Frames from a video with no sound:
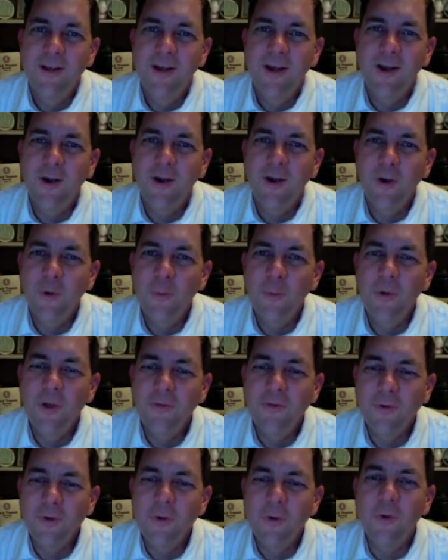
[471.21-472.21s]
I hope you have
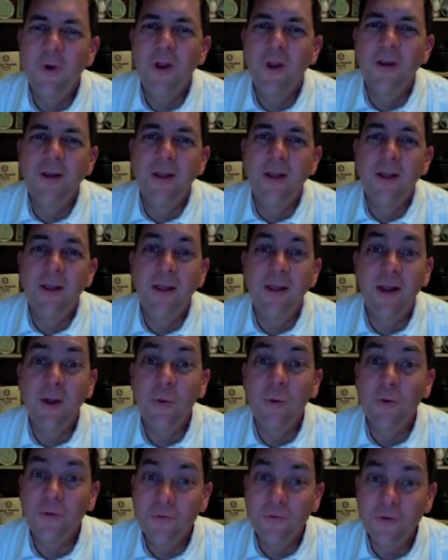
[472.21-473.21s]
a great day, and I
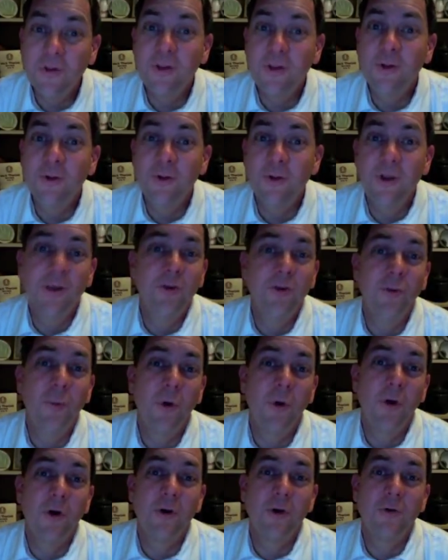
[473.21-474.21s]
will see you again
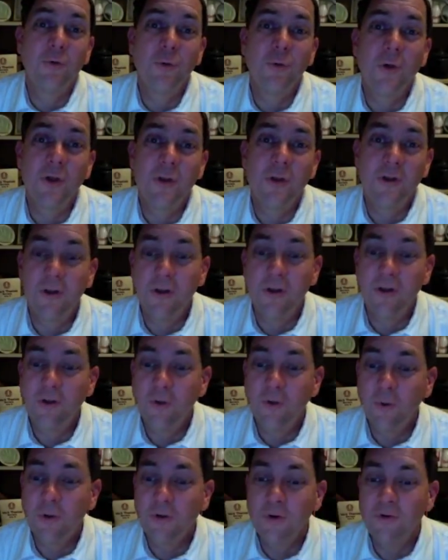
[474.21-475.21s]
tomorrow as we
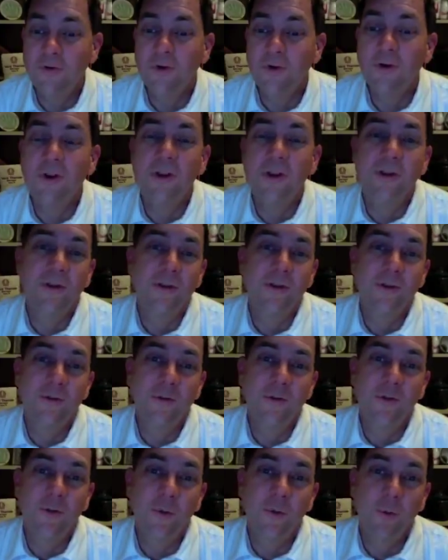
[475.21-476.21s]
continue our journey
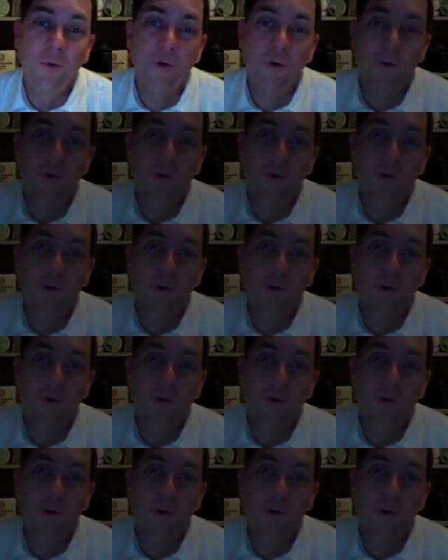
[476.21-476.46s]
through the Word.